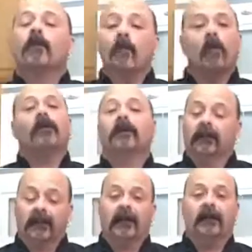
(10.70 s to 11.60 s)
Memorial
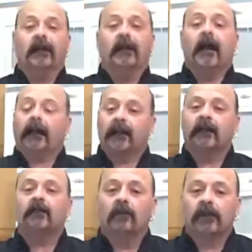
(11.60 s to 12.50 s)
Day. I'd
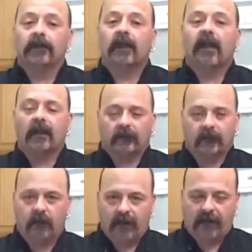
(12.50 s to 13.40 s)
like to wish
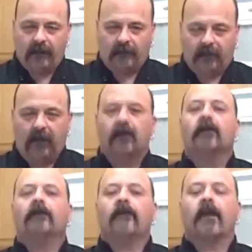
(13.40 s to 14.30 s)
everyone out there,
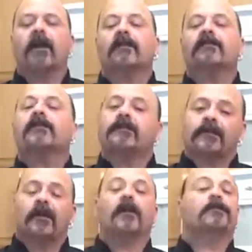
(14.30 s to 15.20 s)
friends,
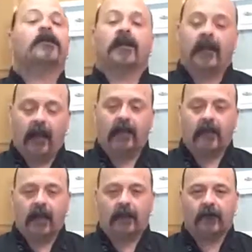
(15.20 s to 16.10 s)
subs,
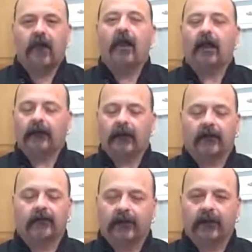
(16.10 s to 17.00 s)
contacts, I'd like
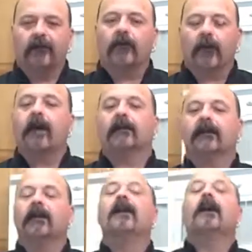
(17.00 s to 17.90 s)
to wish everyone out
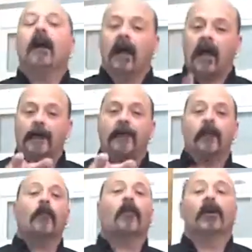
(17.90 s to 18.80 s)
there a happy
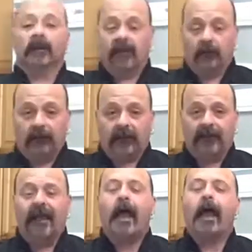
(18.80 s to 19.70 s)
Memorial Day
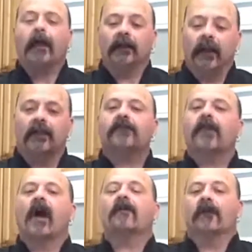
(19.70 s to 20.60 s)
weekend, and let us
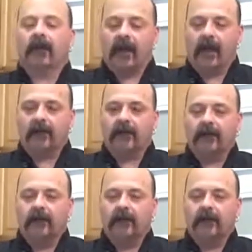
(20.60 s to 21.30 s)
not forget.